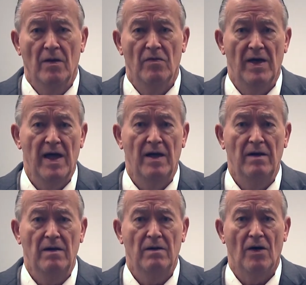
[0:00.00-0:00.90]

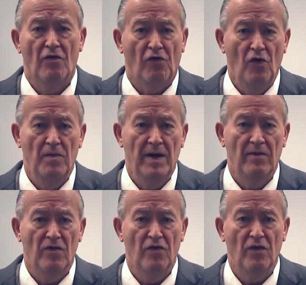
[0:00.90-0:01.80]
Then,
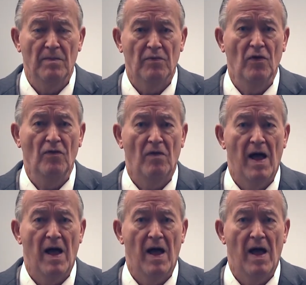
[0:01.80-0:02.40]
assuming that you can prove